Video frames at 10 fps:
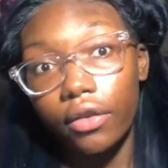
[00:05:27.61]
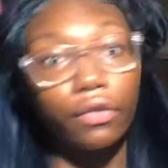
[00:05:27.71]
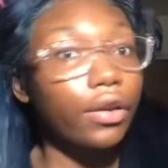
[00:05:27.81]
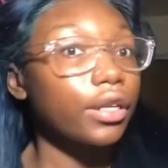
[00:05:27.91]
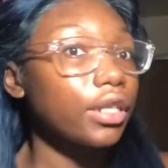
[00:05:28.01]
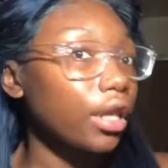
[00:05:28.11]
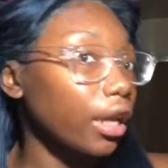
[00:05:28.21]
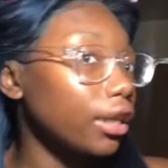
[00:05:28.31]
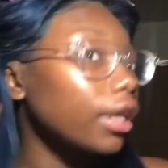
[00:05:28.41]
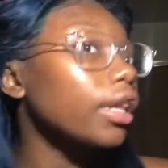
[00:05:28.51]
For it to
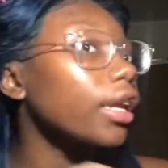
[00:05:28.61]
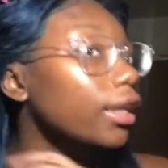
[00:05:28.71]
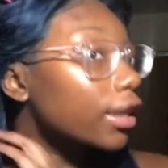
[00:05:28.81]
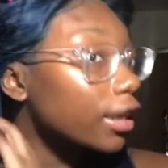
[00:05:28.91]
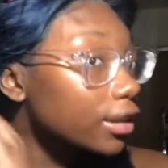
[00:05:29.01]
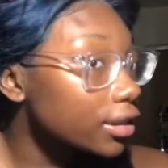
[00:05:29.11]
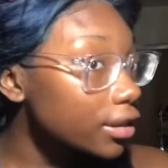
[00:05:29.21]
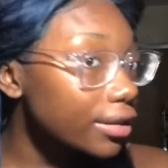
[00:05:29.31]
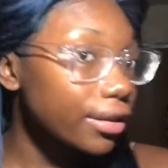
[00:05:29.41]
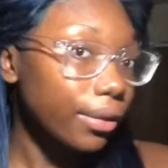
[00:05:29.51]
like get like this,
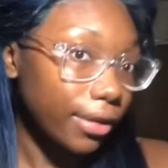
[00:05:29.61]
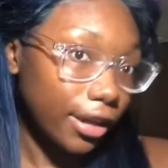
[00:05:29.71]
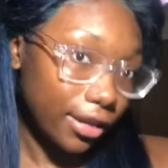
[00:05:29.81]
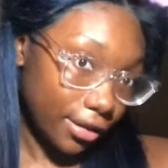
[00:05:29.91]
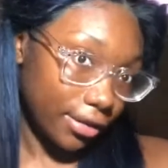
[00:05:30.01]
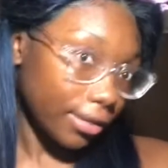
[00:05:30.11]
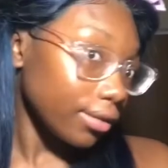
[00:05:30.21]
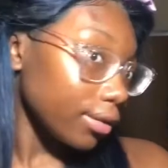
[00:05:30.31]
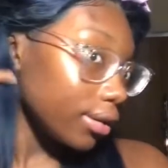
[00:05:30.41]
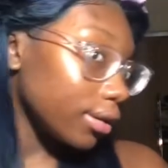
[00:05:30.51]
it's so nice.
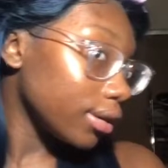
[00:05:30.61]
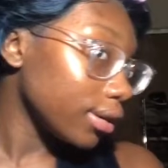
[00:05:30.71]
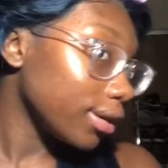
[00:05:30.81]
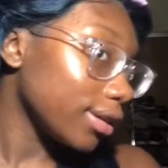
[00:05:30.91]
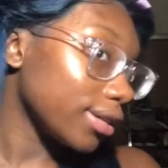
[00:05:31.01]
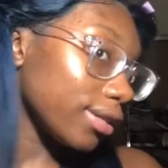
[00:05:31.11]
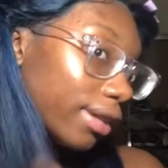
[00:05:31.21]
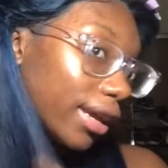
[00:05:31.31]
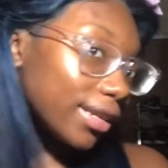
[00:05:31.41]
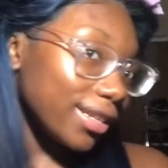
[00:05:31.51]
So
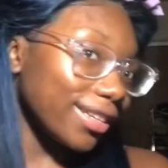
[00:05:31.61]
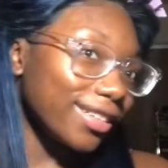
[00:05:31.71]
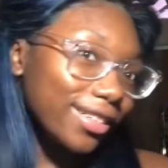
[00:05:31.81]
nice.